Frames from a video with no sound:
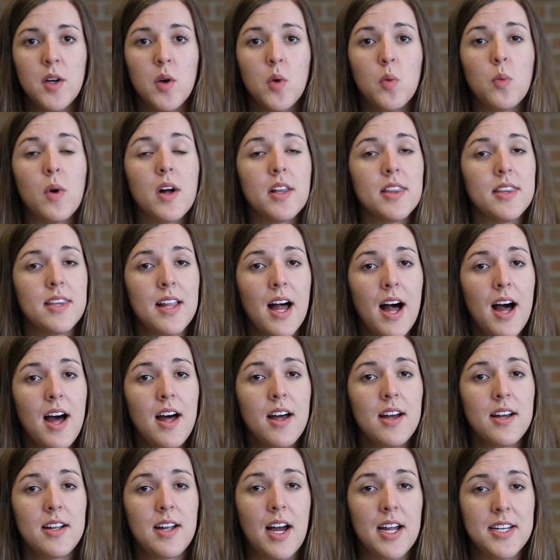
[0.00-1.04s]
while
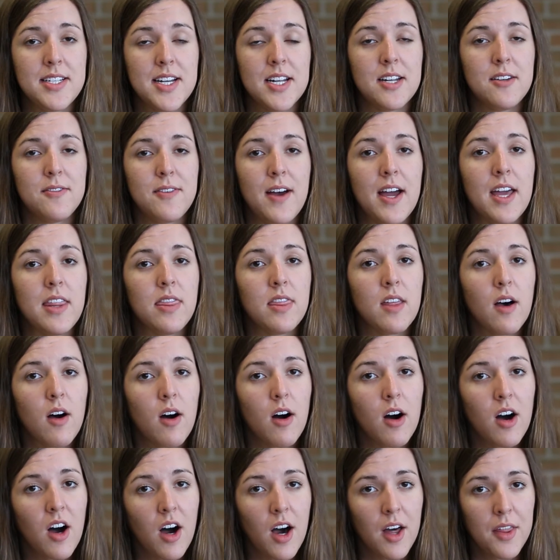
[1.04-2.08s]
not identifying the
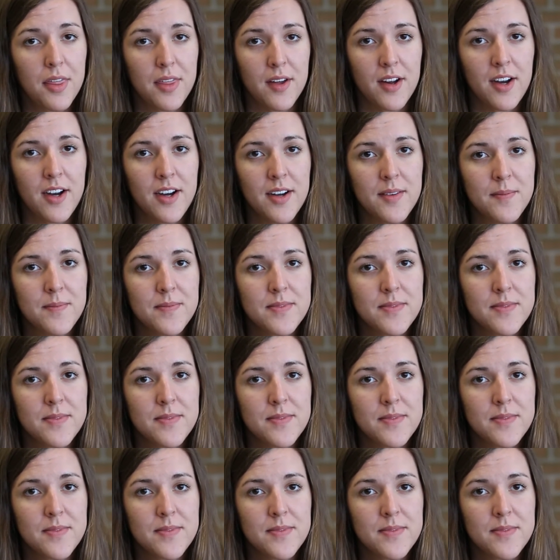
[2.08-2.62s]
author.